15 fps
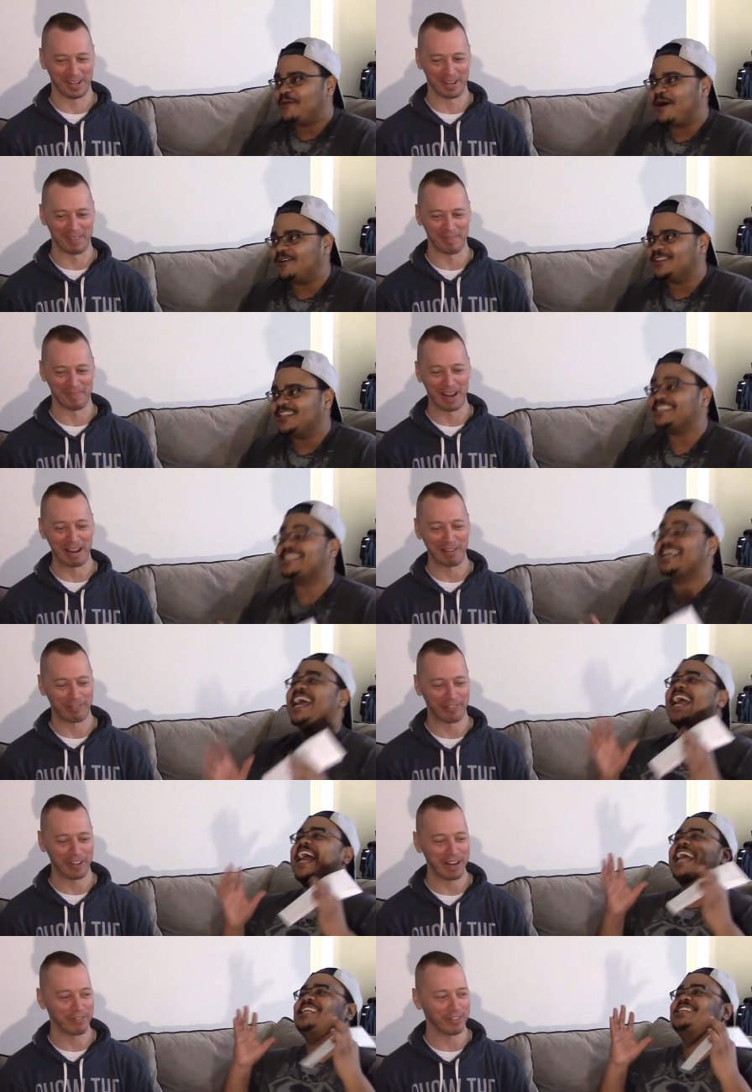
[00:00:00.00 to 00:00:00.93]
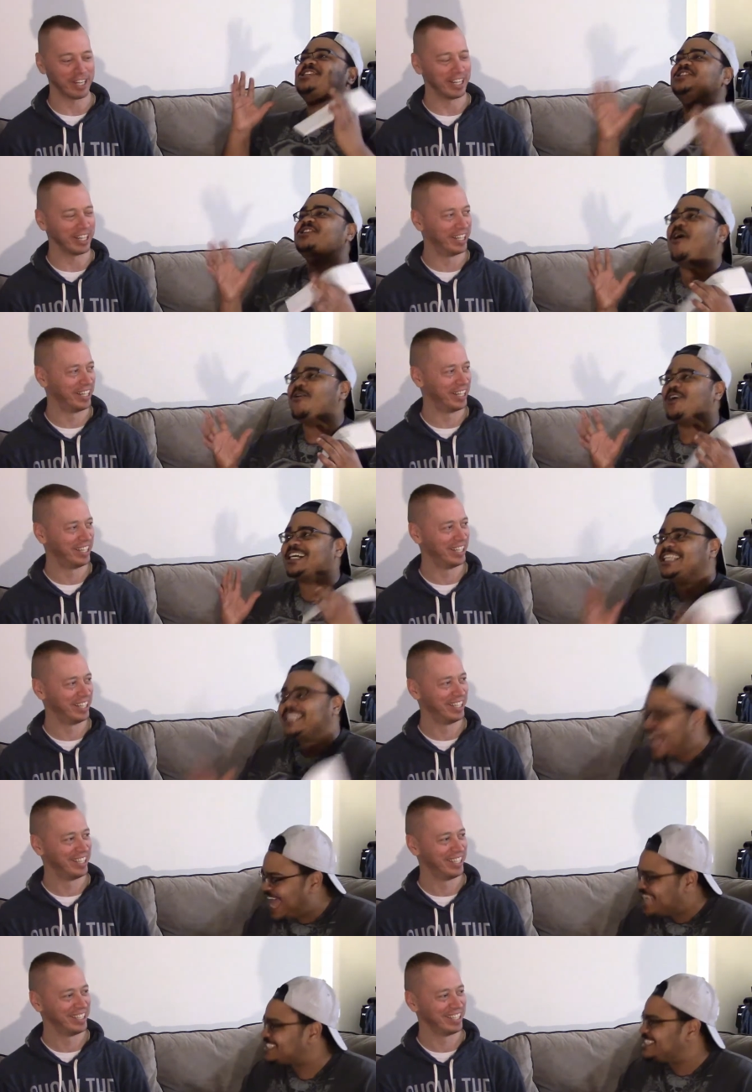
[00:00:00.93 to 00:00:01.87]
Speaker 1: belt
Speaker 2: list. My
Speaker 1: favorite. It's so
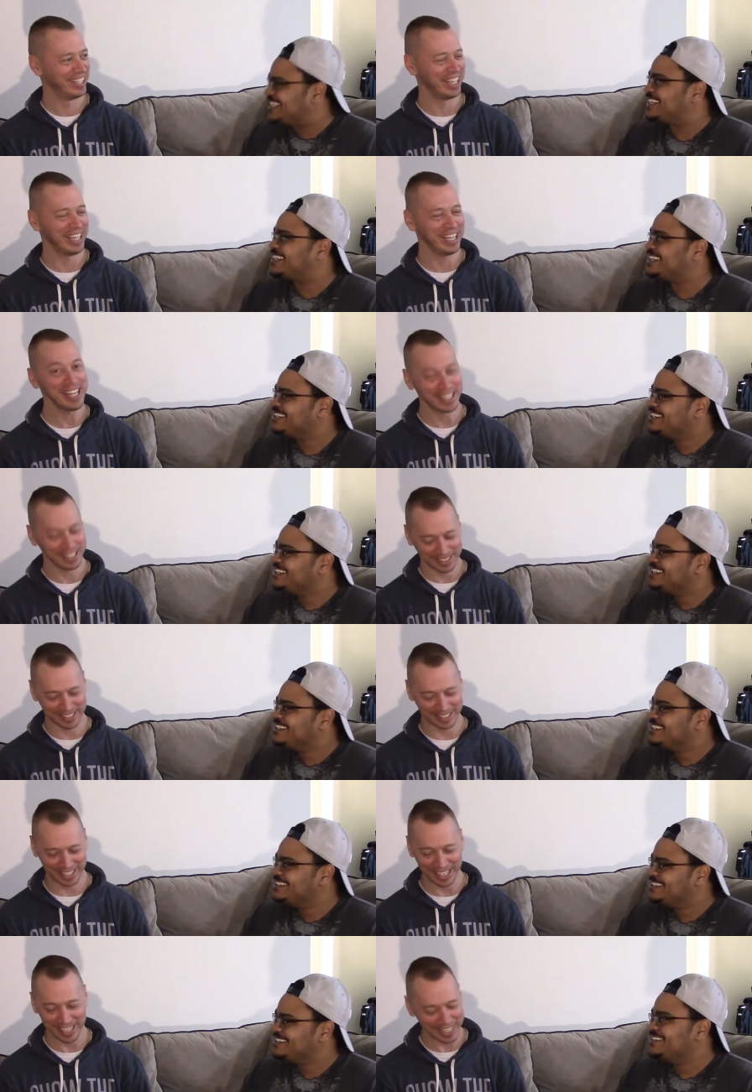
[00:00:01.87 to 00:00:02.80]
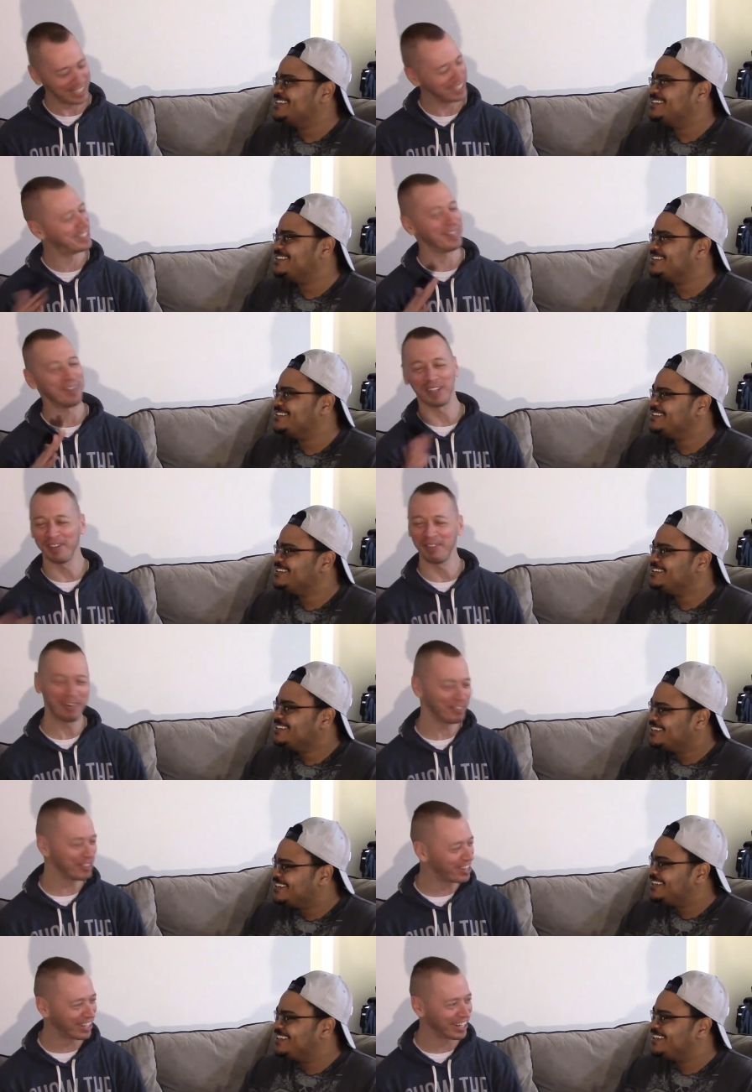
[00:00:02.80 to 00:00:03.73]
classic.
Speaker 2: It is. It is. Don't get
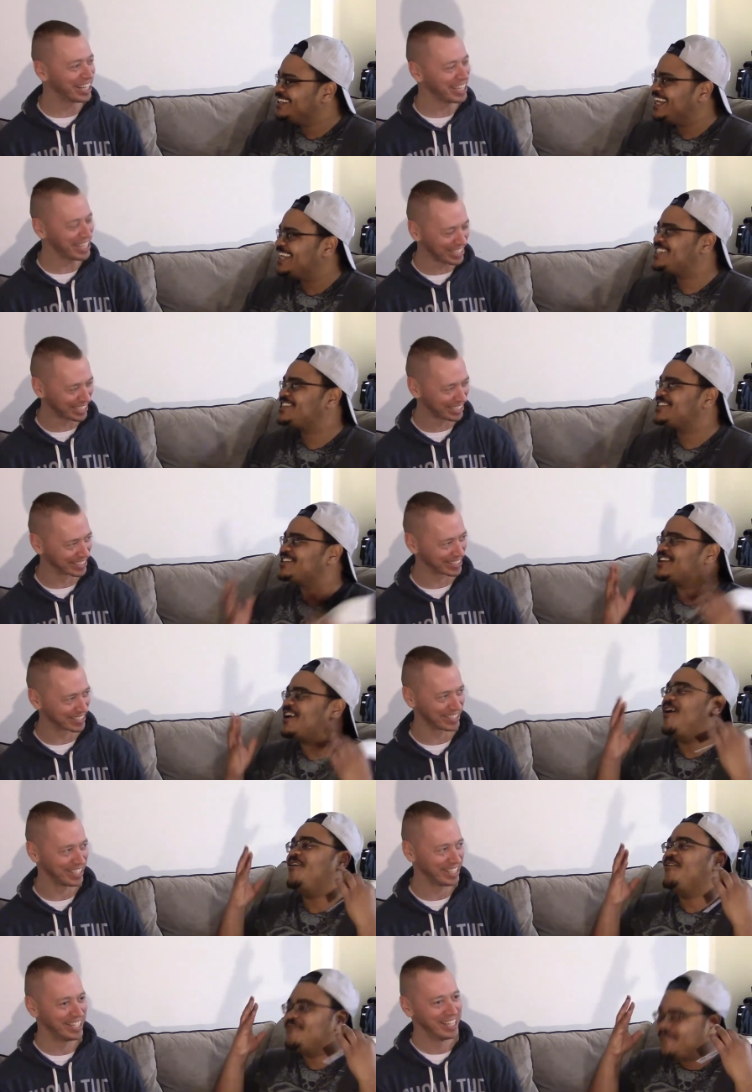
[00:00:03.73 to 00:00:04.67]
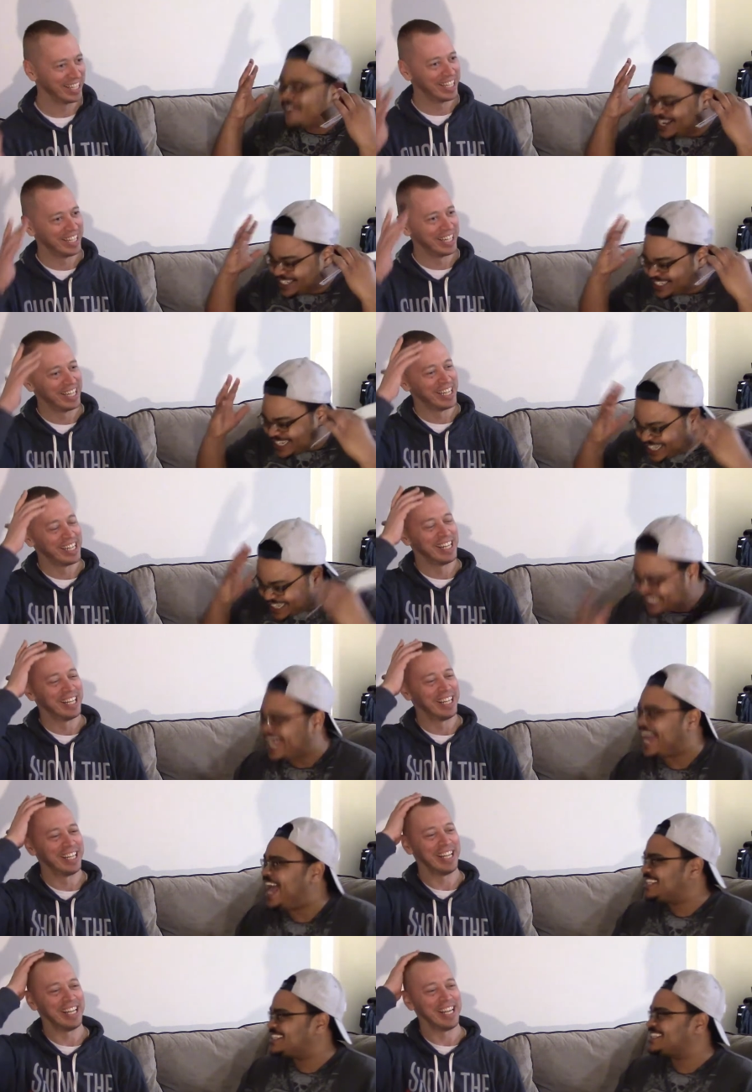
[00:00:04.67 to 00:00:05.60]
me wrong.
Speaker 1: It is. So fucking
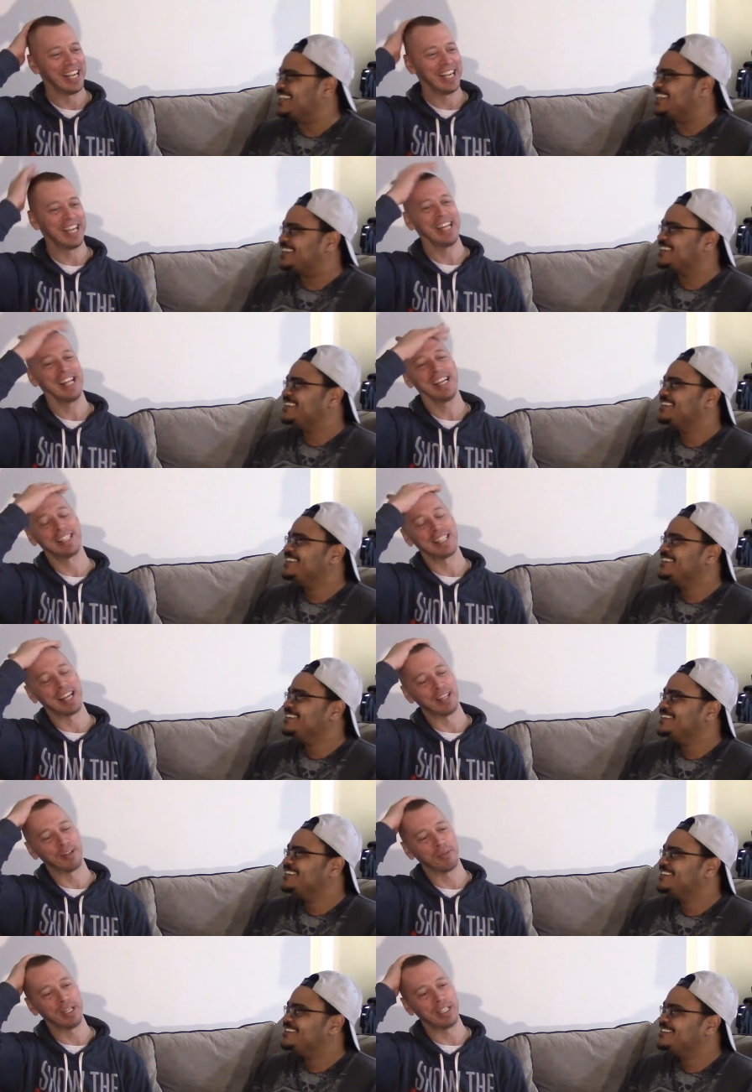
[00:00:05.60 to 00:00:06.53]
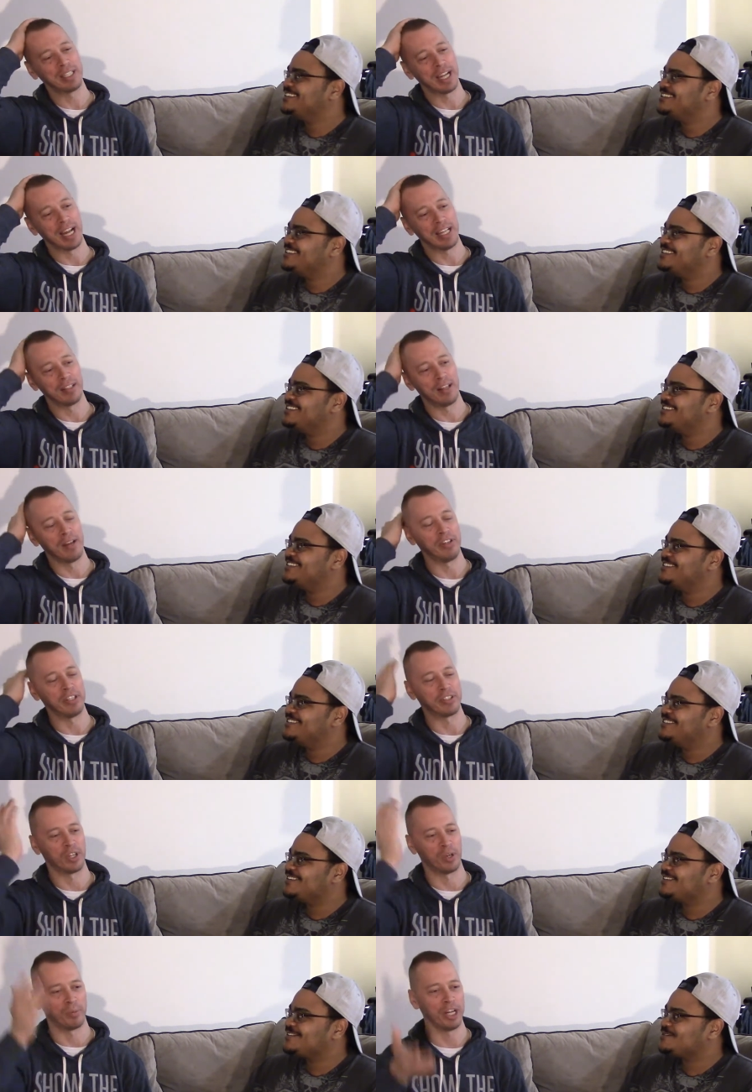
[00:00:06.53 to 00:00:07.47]
classic.
Speaker 2: It is. And the reason I love
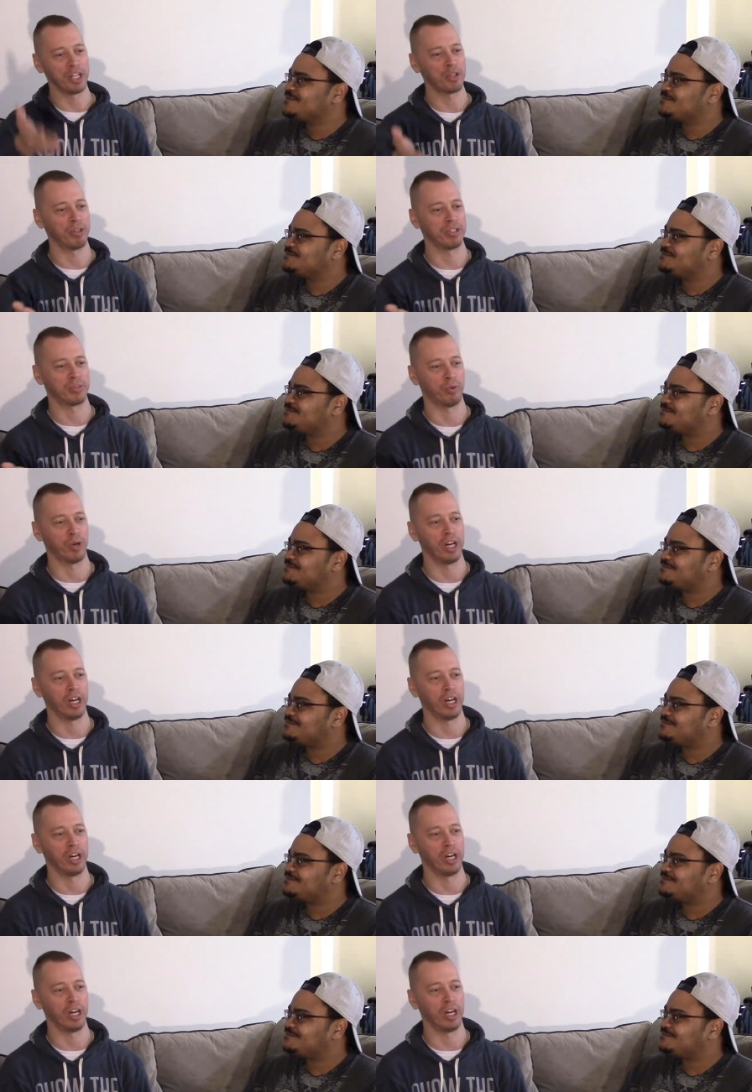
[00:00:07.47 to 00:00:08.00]
it so much was